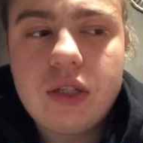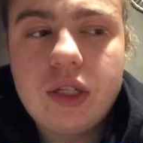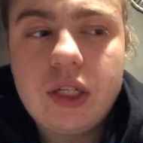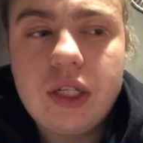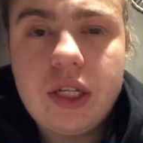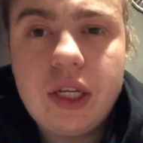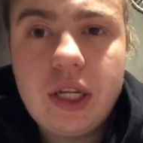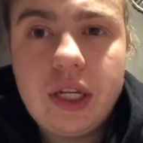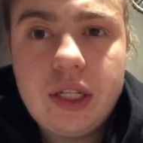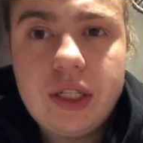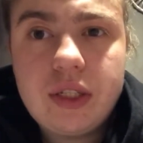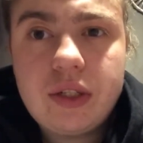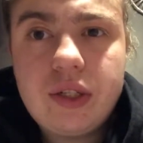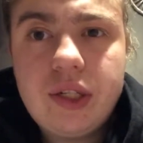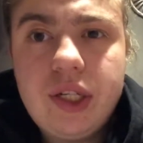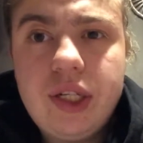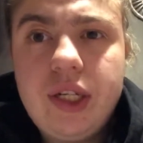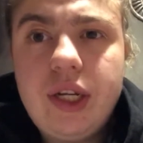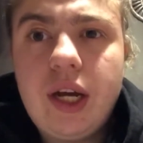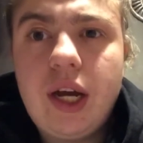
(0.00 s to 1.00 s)
in 8th
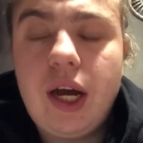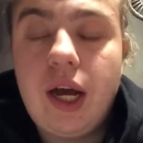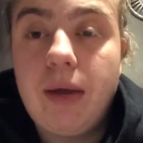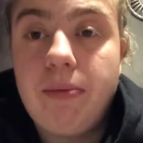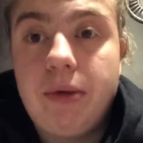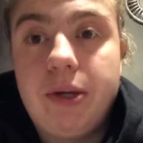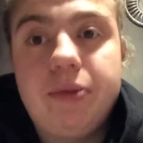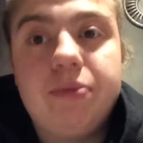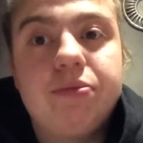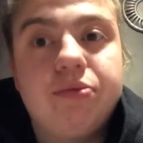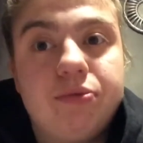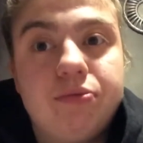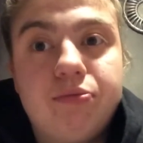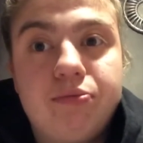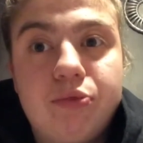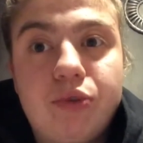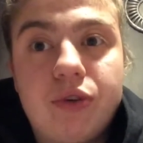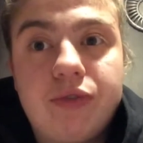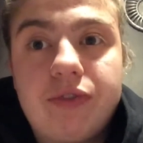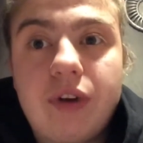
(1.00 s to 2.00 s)
grade, I met
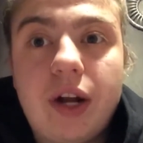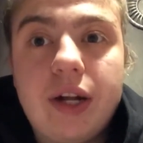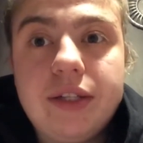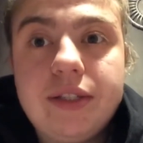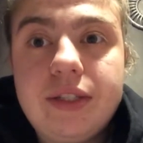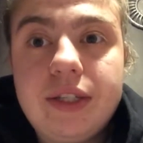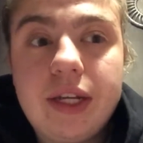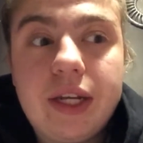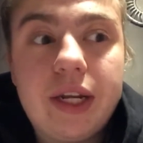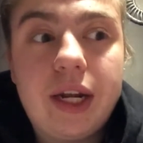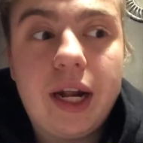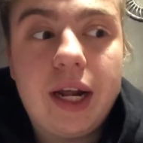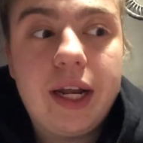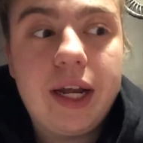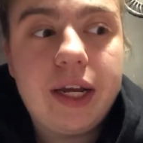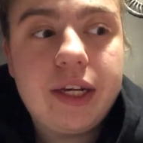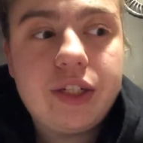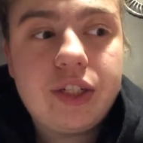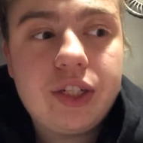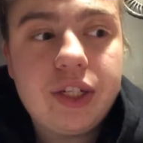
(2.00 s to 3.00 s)
more friends, and I
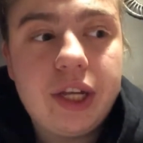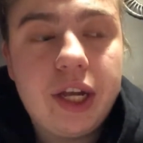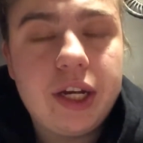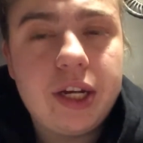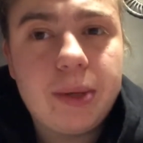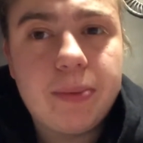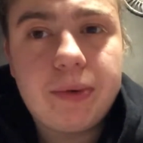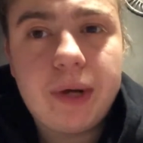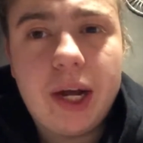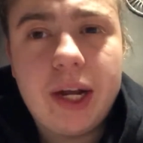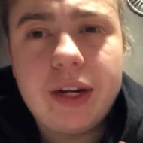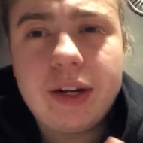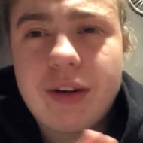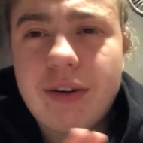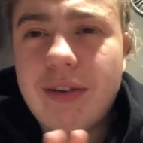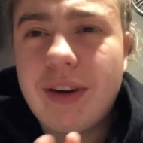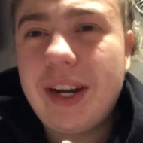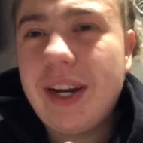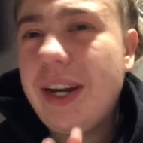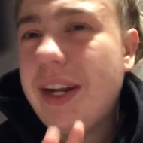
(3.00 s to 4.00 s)
actually ended up kind of
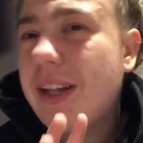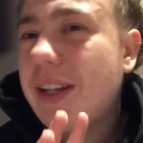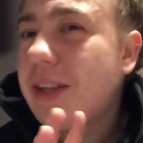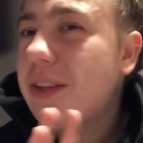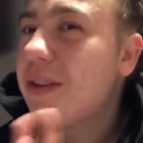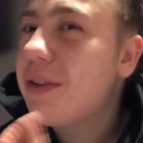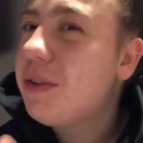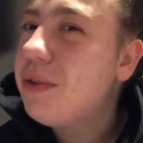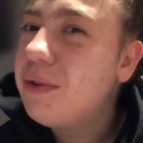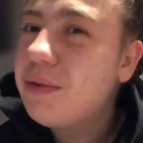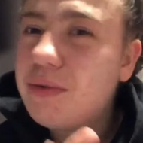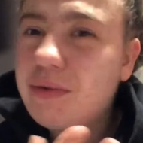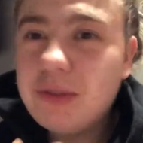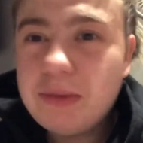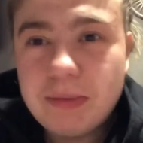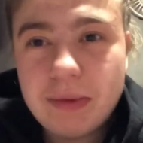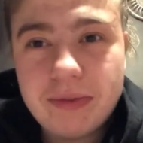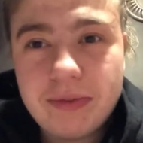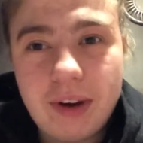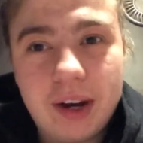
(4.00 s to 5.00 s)
creating like a little
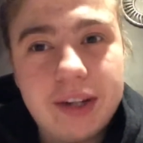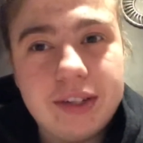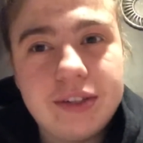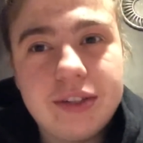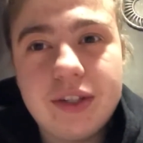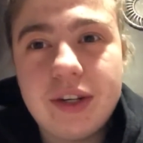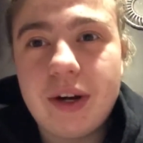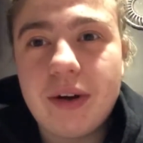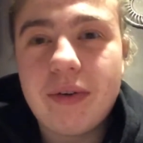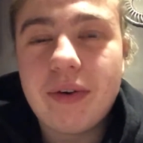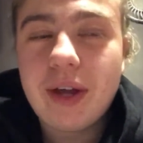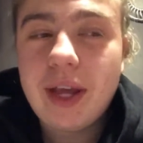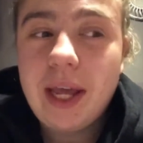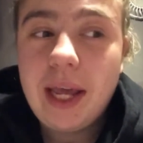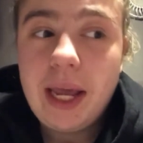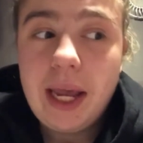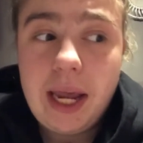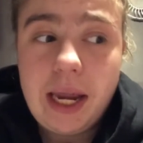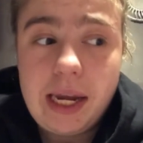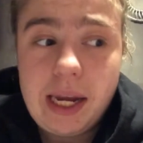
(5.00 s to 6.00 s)
group of friends, In
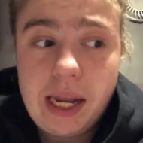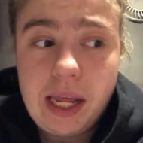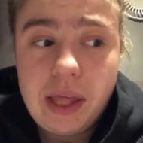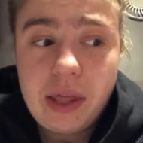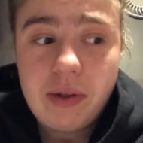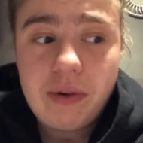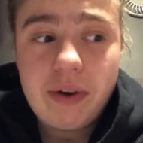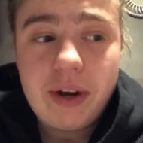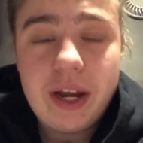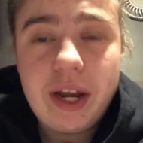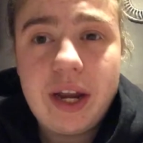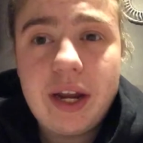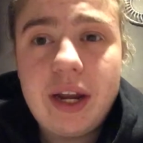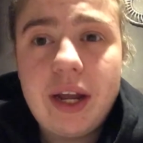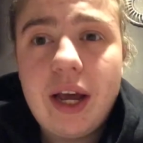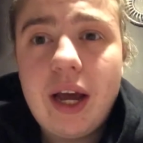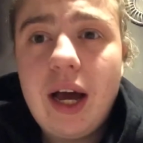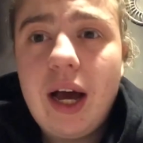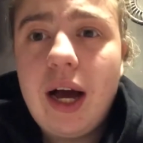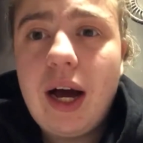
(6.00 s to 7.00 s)
8th grade,
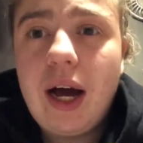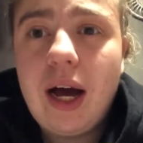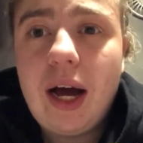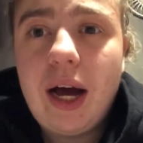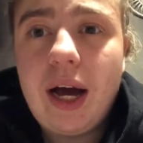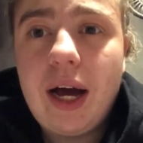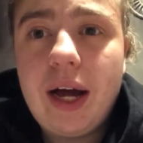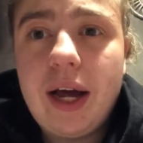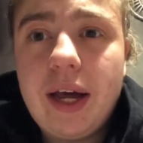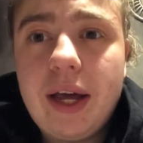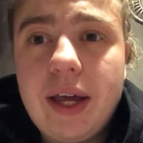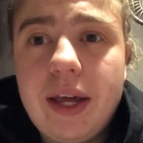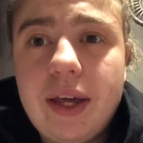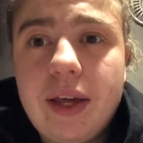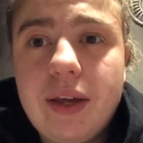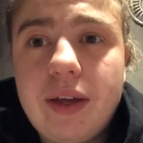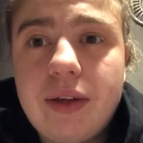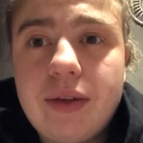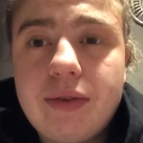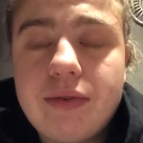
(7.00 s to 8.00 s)

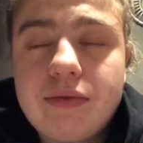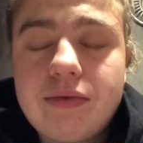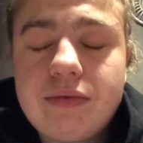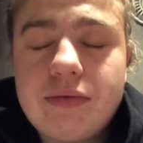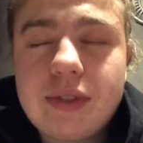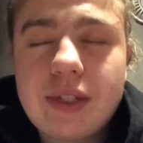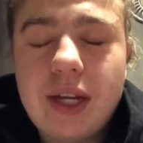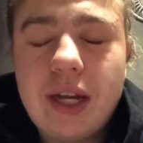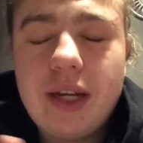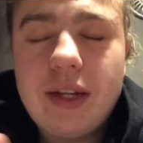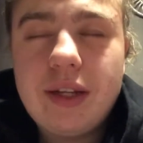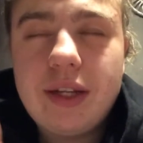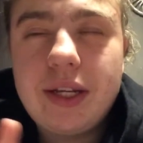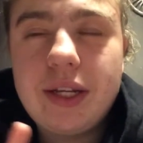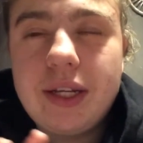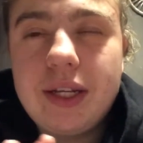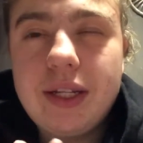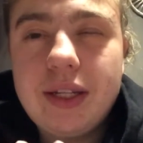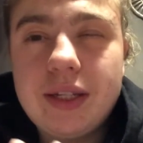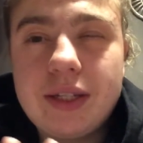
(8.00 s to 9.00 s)
I was kind of like
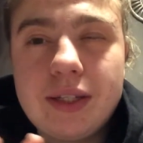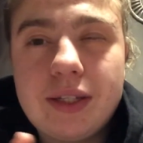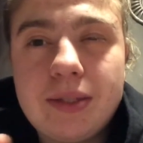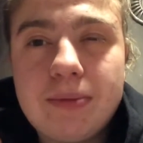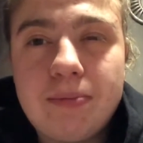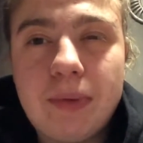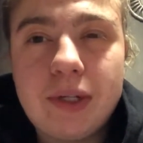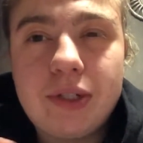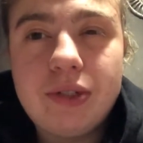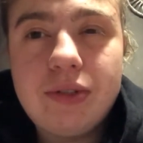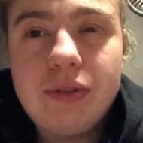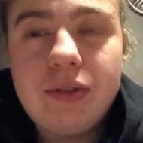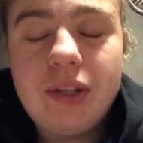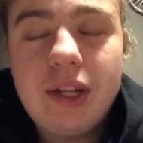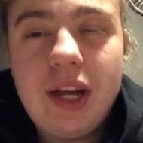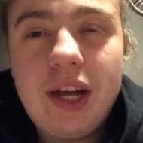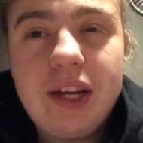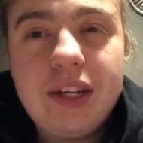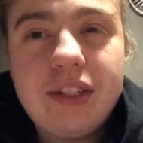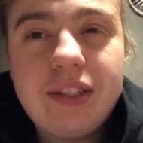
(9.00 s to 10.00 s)
in the special
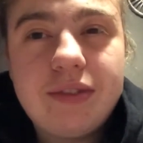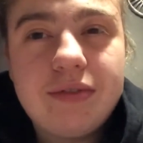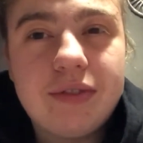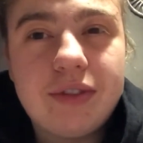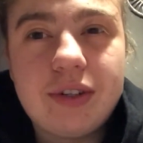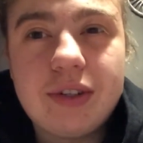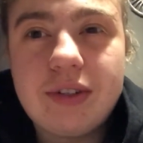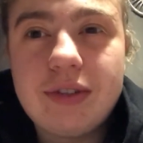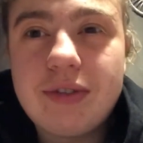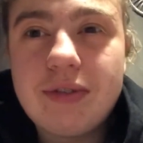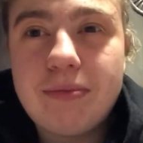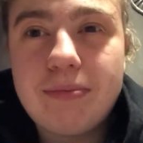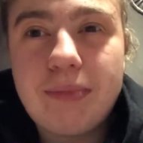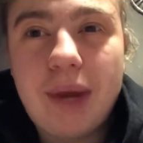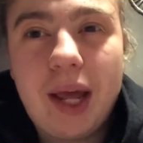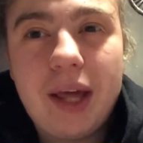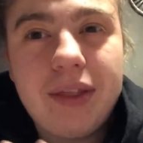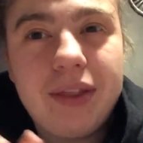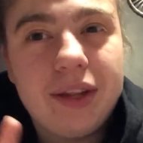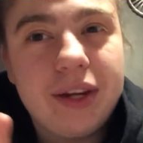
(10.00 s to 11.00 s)
class for
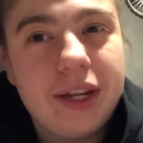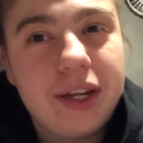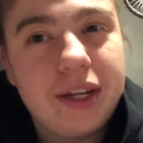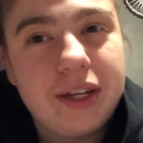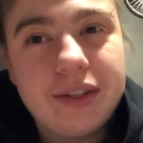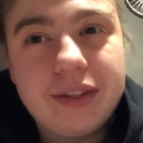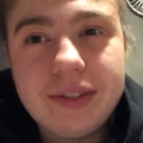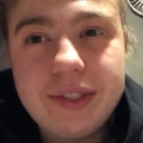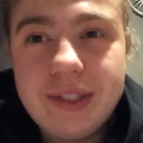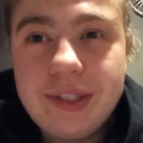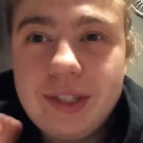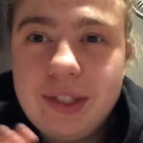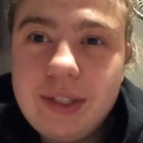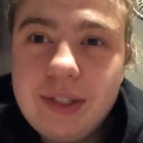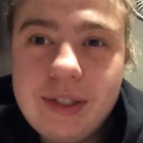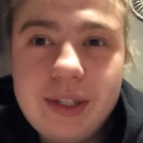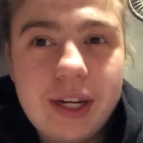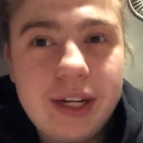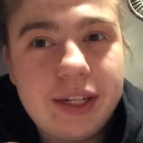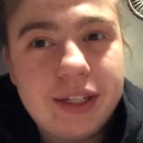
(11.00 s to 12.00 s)
math and
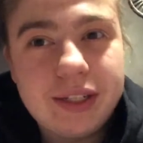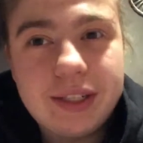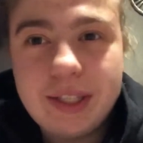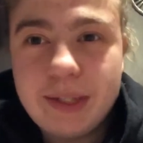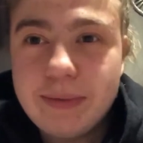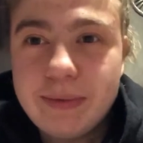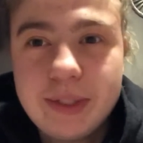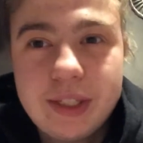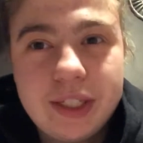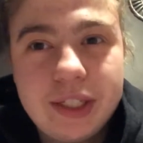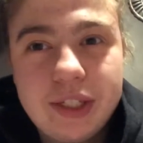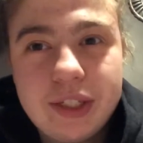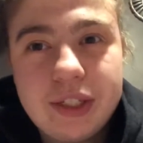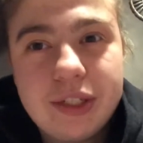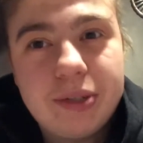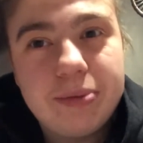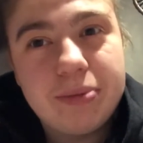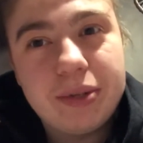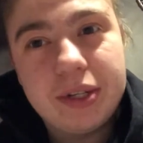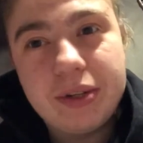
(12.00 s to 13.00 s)
English. I had the same
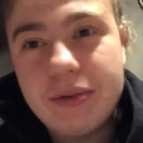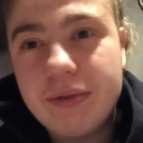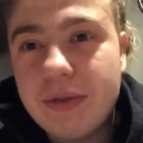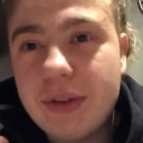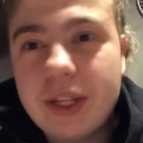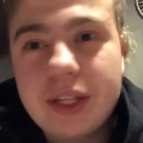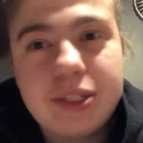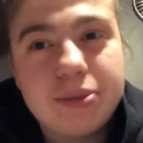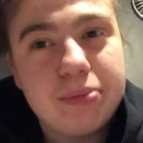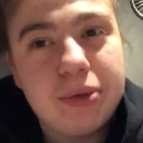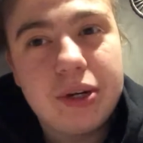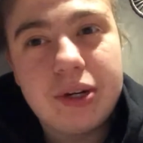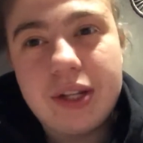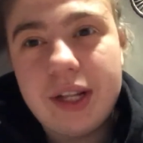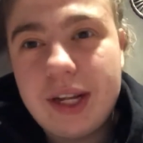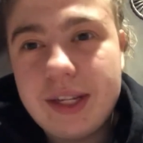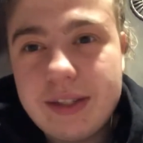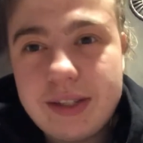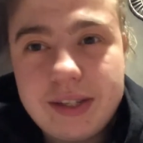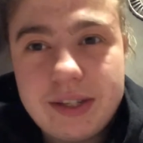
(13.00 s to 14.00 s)
teacher, but they were like small
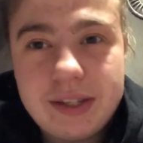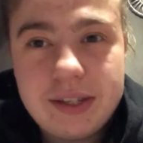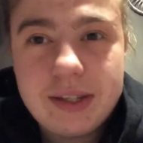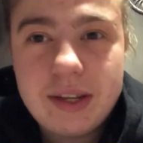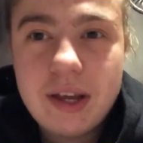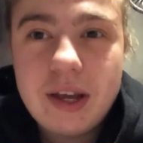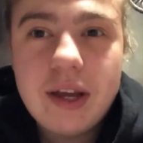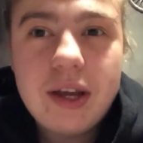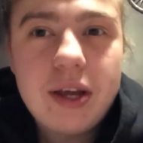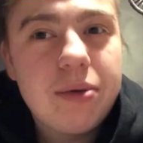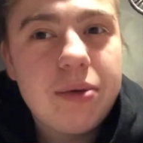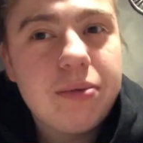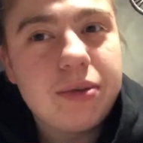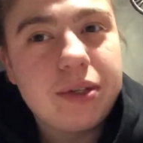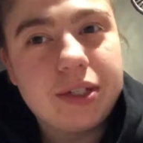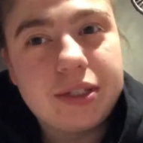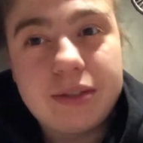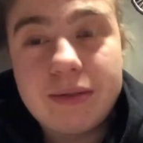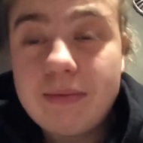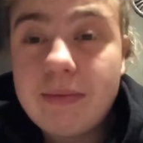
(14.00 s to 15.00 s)
classes
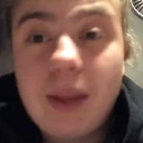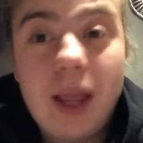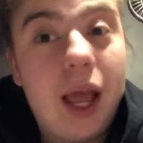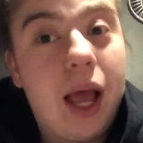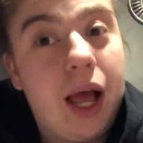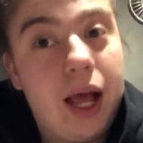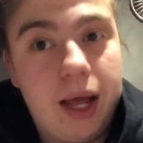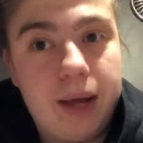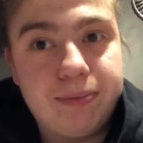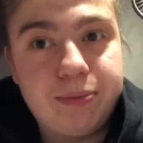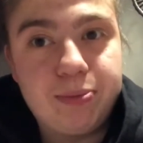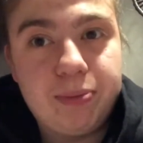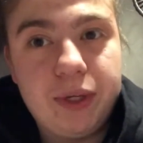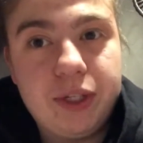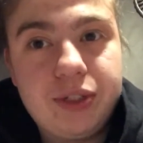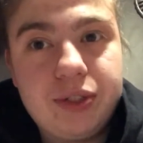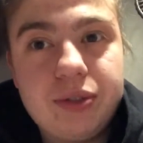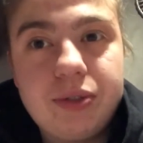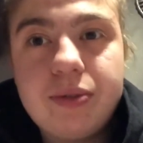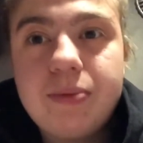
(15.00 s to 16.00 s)
because I'm
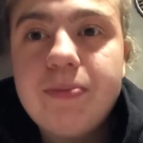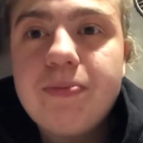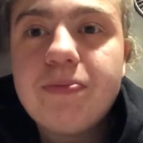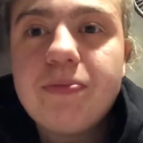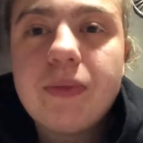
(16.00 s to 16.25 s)
special.